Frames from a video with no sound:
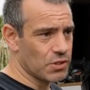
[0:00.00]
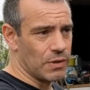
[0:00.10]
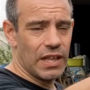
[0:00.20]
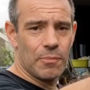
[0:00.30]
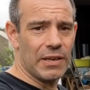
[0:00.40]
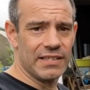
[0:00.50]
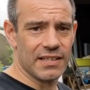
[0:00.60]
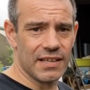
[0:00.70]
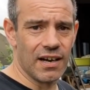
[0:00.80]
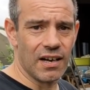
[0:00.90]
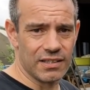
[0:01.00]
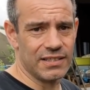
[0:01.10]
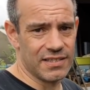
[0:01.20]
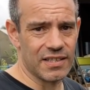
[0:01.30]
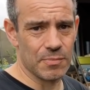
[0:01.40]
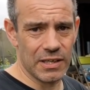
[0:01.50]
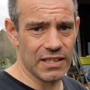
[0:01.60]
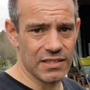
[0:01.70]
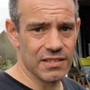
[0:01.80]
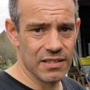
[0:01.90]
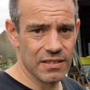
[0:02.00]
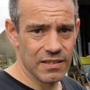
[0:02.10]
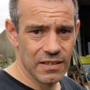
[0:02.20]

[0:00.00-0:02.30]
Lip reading: to another place in the garden in 6 minutes.